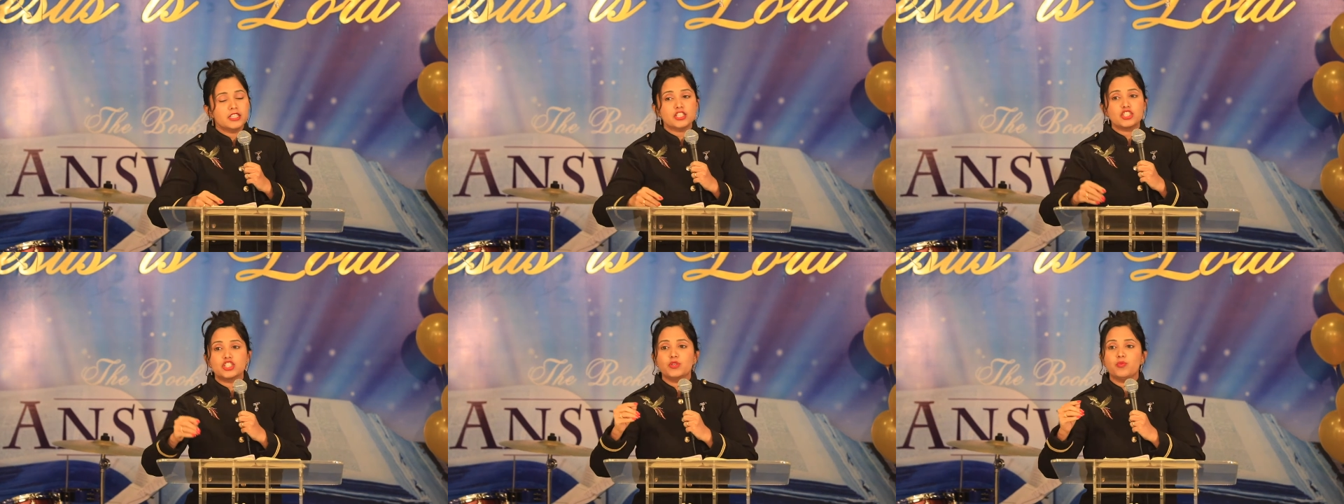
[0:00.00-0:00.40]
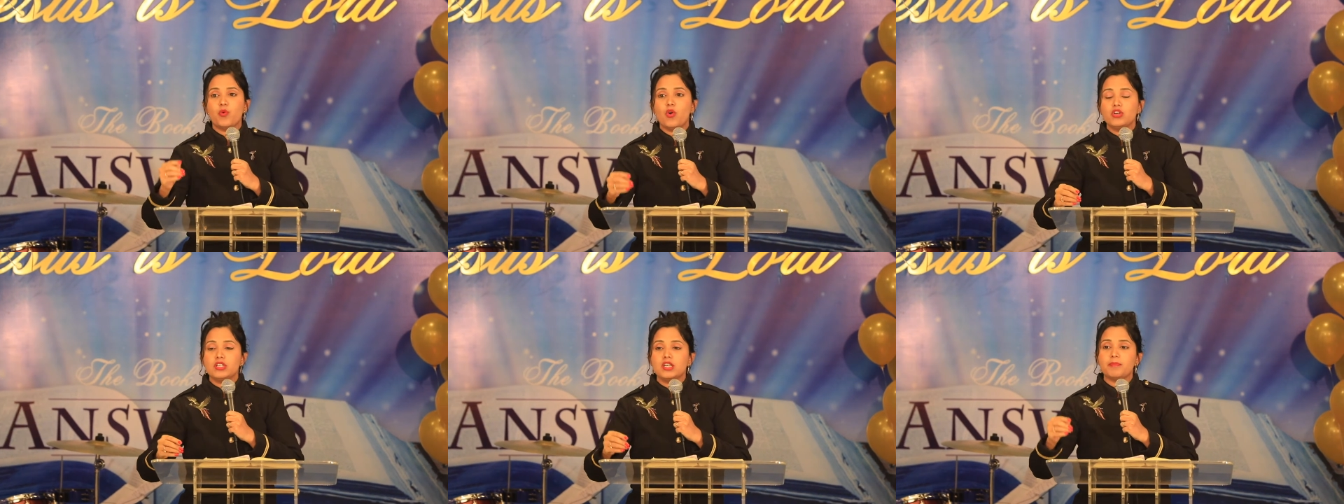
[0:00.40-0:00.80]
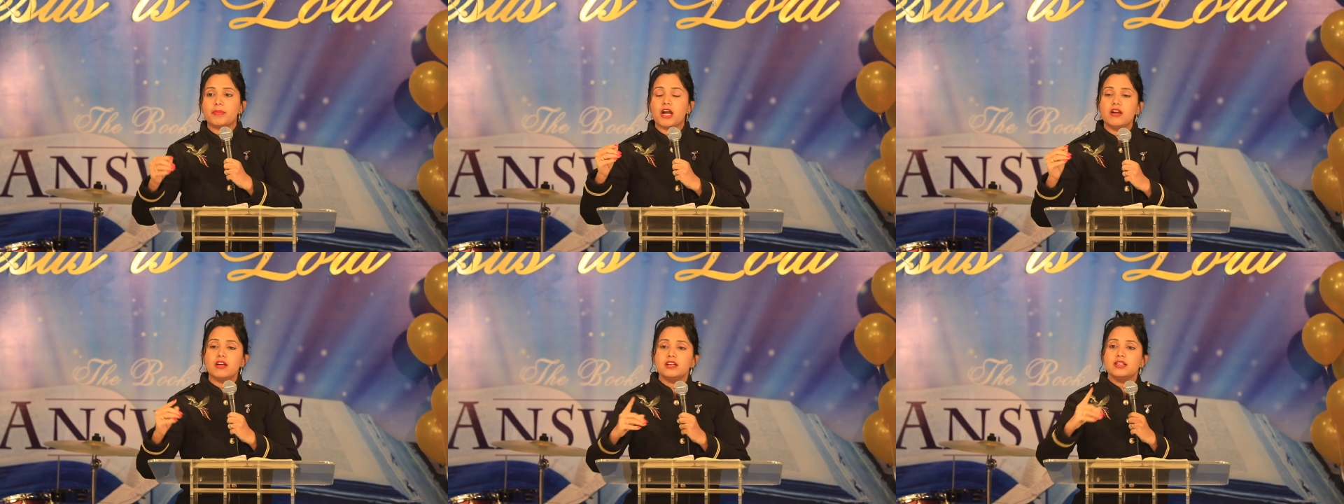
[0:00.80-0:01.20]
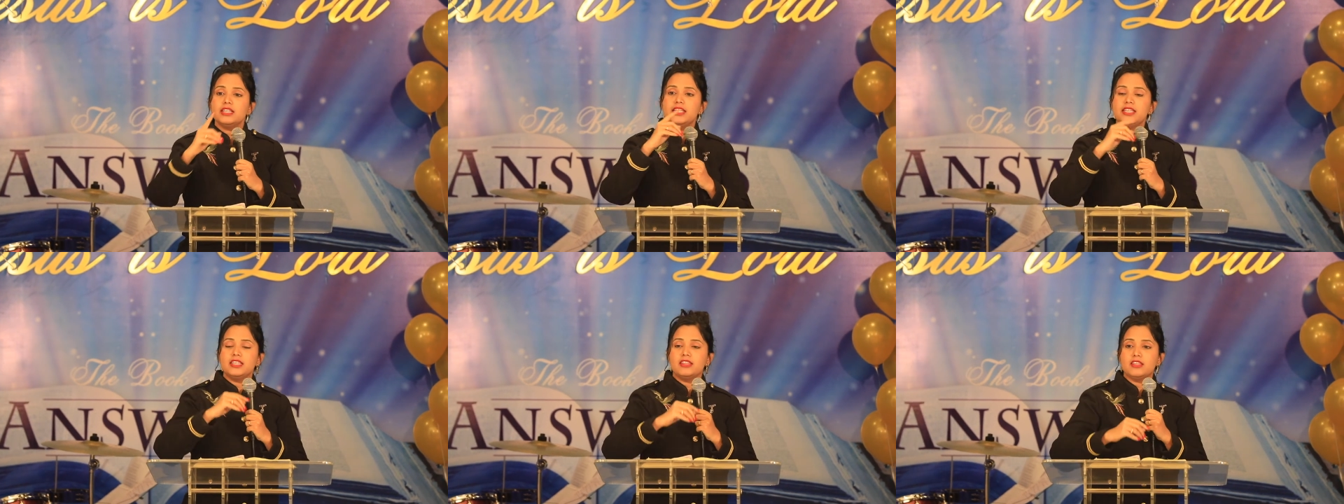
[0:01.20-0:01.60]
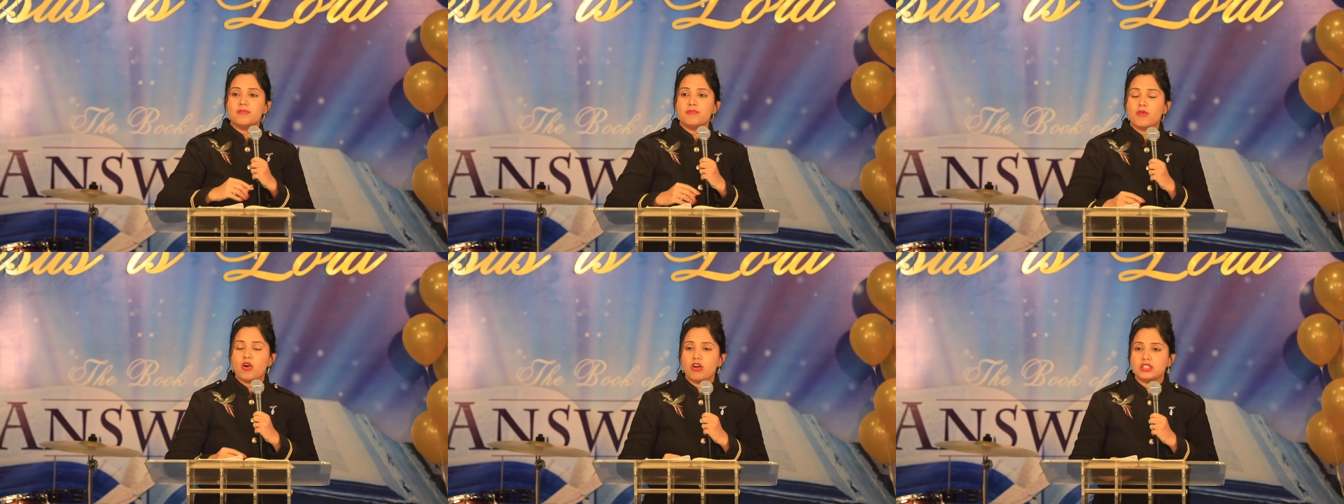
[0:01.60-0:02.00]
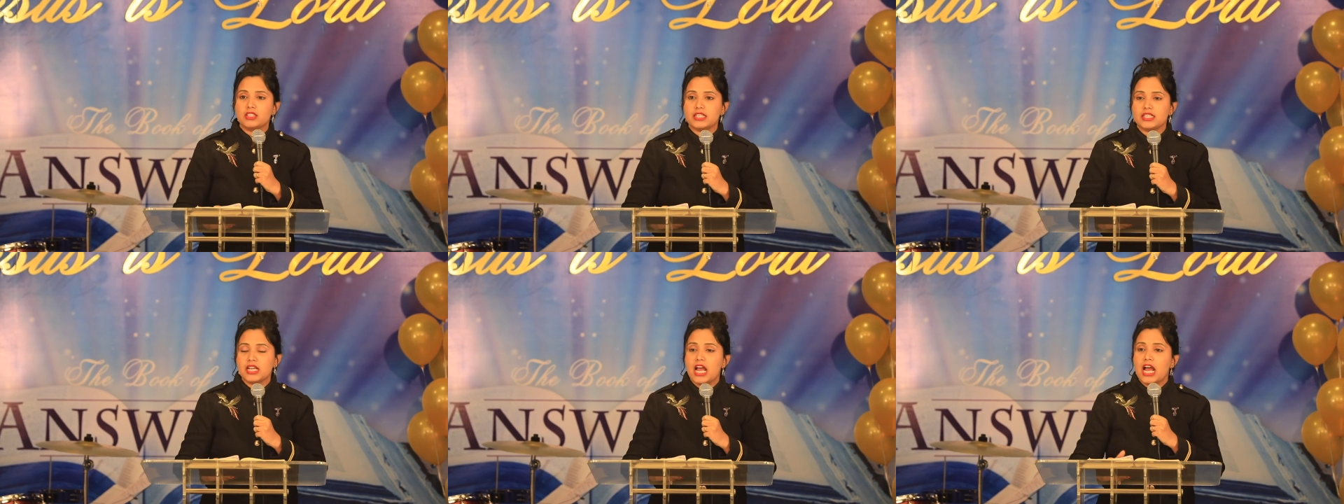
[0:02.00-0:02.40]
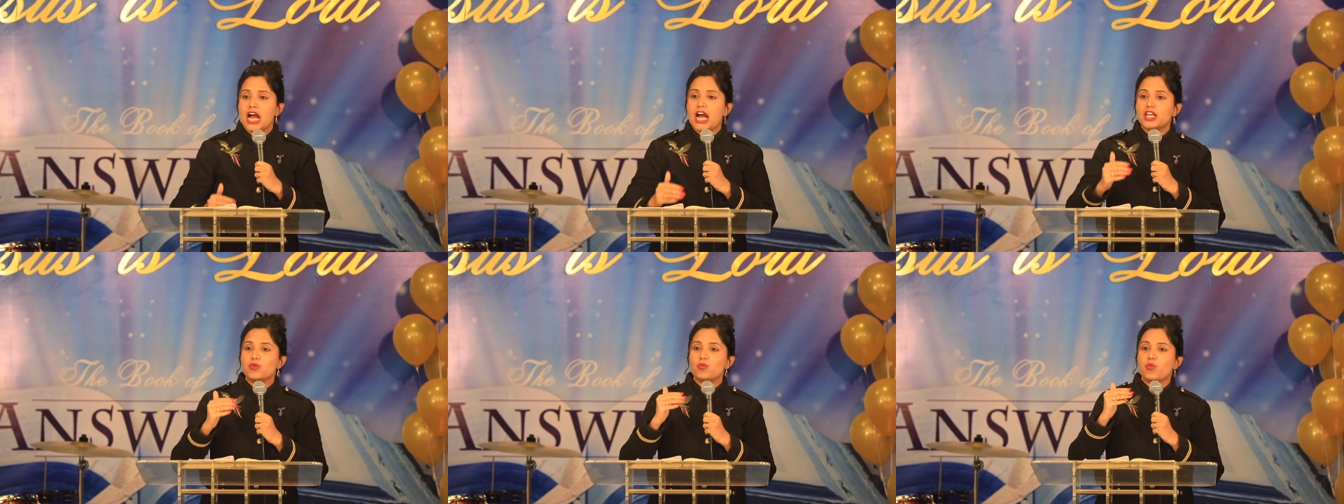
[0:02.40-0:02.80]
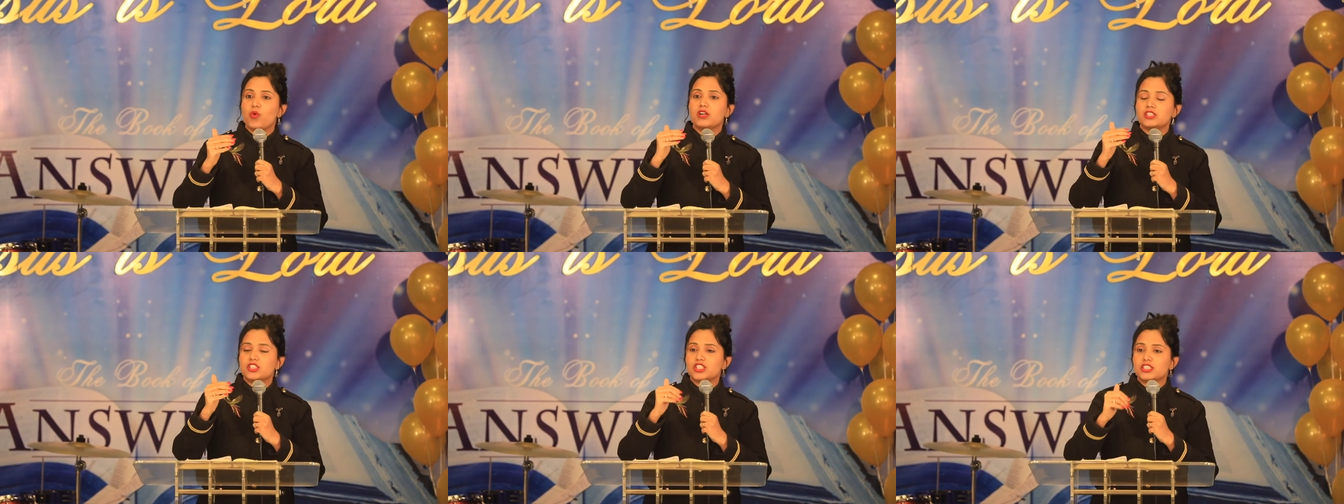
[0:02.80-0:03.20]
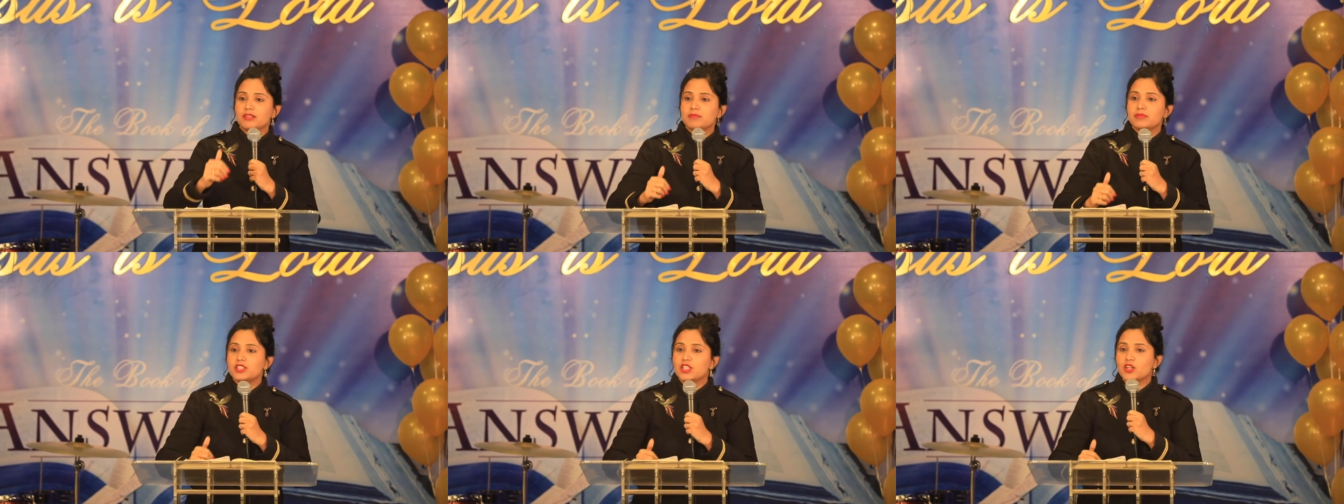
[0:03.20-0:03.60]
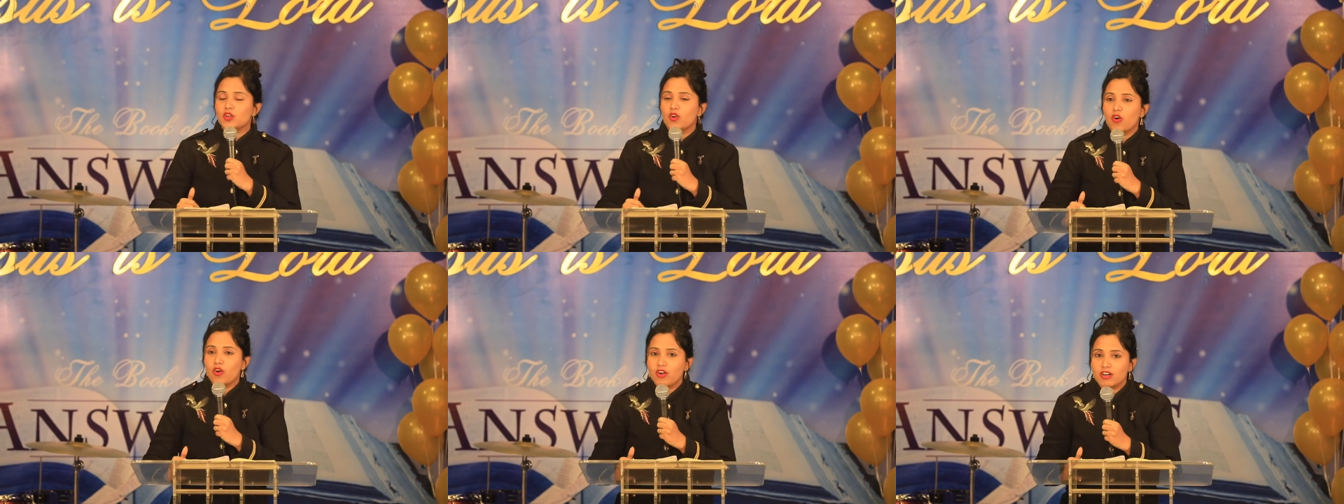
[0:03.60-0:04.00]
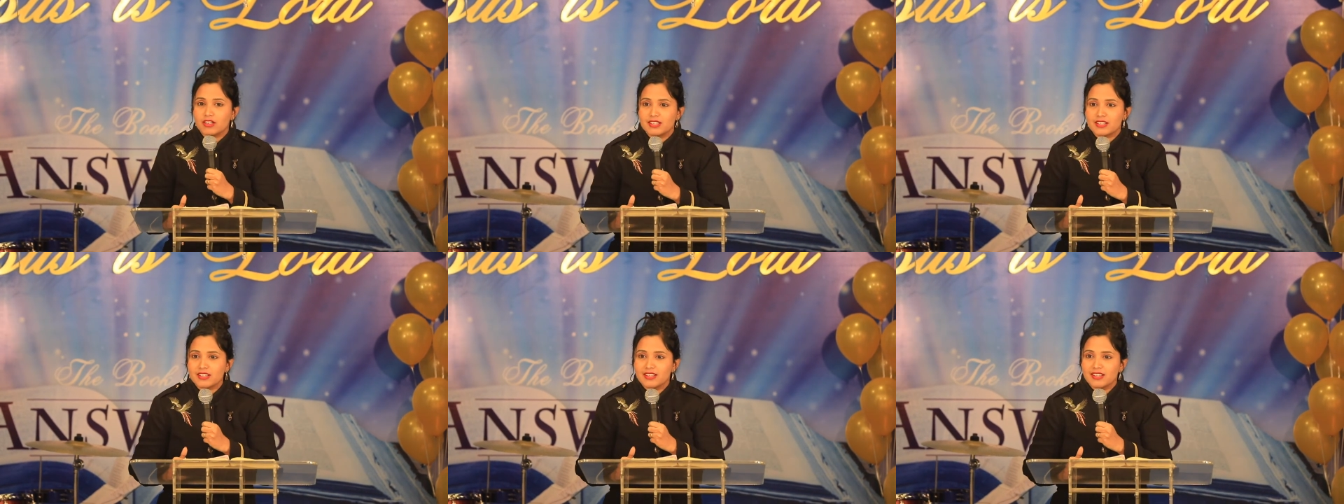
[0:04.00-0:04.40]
that she woke up early in the morning and worshiped the Lord?